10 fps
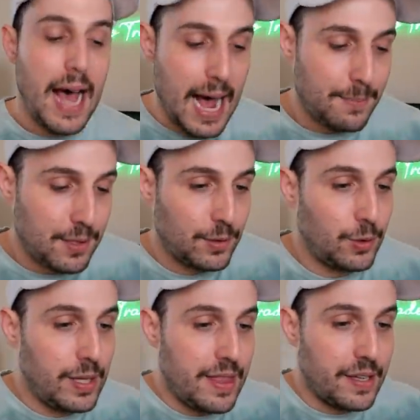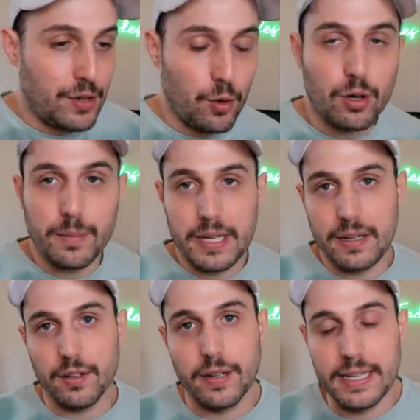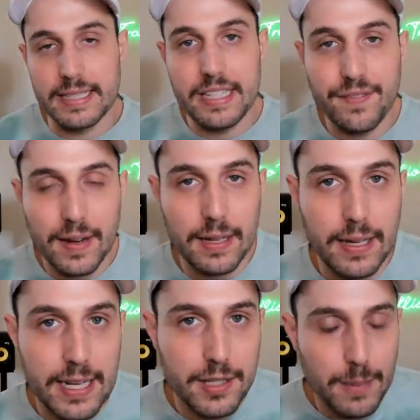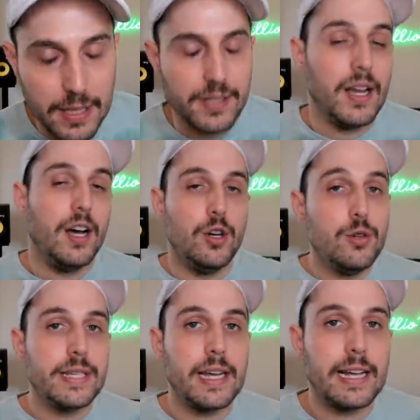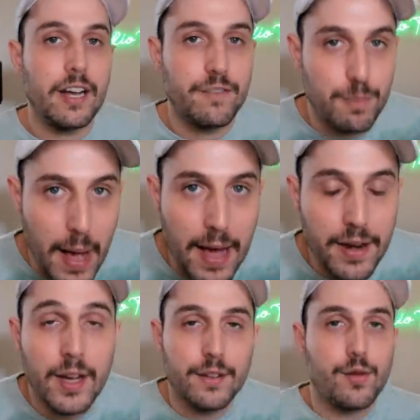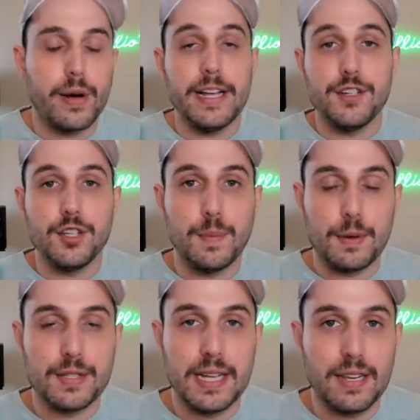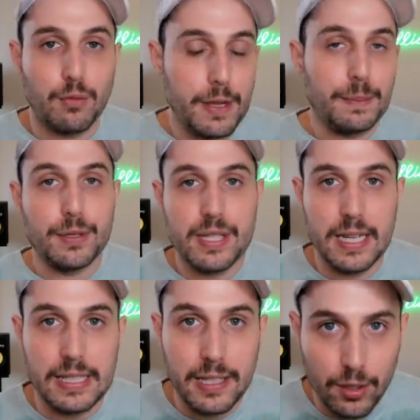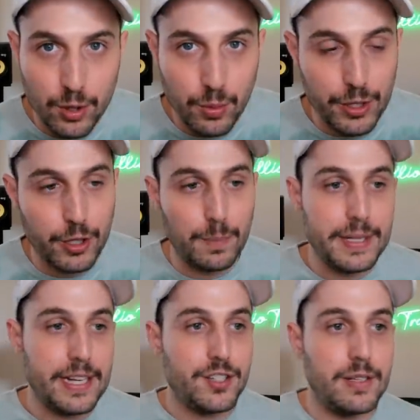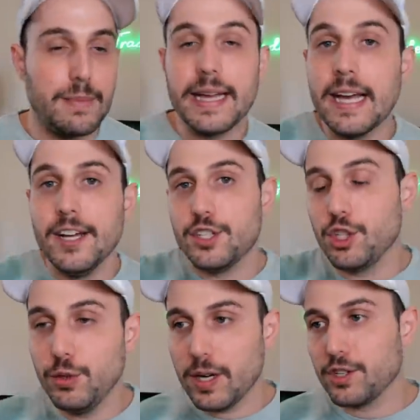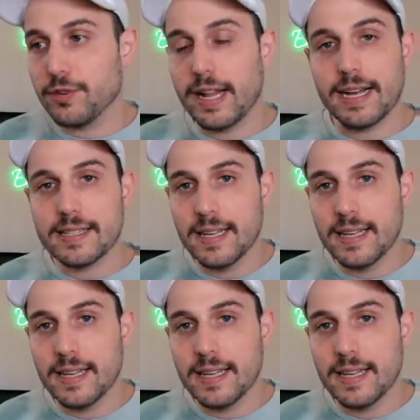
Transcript: absolutely the norm here in DeFi land because who's getting out of bed for a 2%, 3% yield when you could potentially make 200x